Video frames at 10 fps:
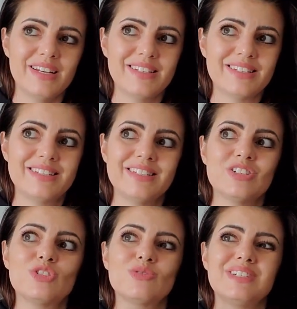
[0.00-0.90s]

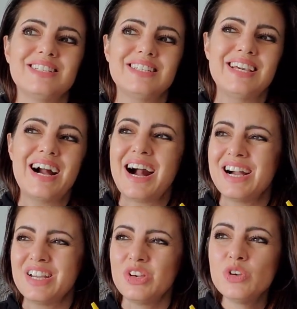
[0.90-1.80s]
instinctually,
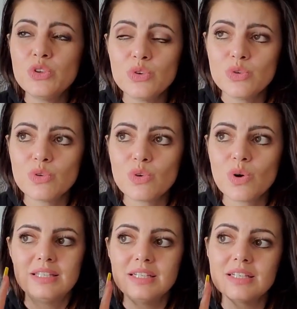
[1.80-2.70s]
I
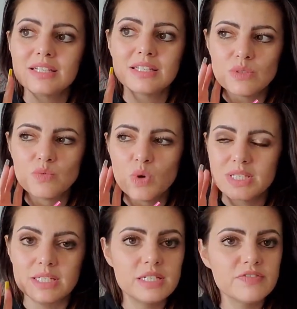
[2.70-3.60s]
knew this
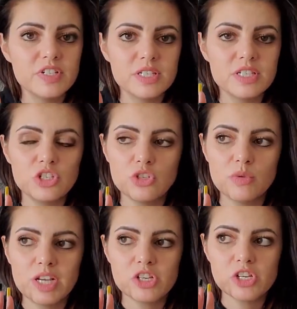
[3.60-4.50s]
was a different
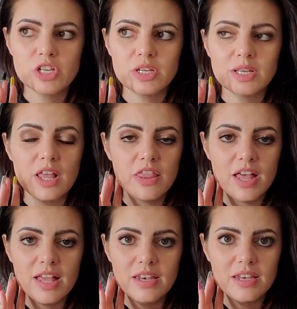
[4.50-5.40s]
situation
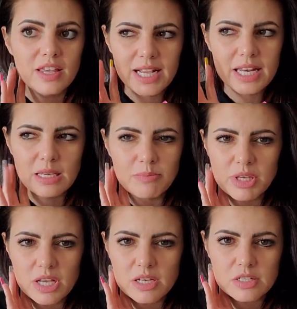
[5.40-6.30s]
than any
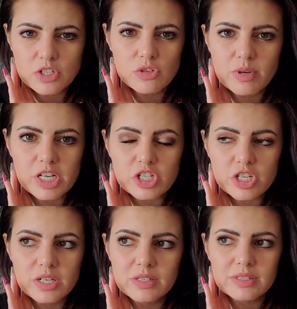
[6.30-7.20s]
Beak
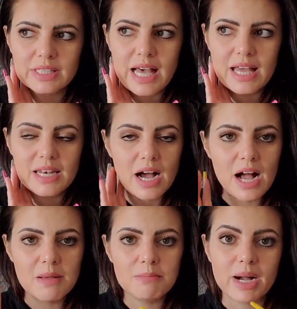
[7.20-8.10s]
situation that
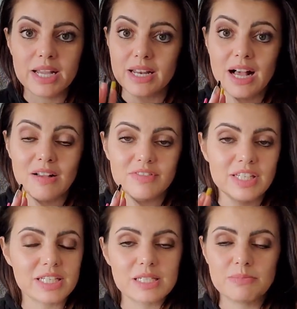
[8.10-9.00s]
I might have
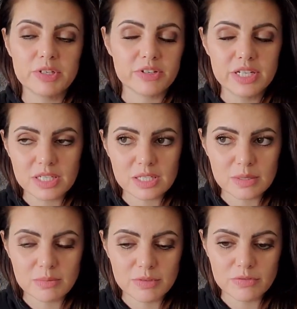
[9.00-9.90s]

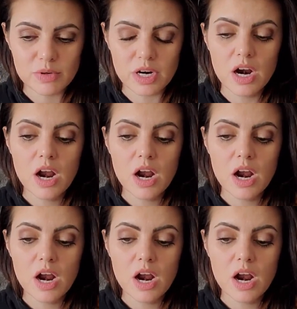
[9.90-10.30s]
experienced before.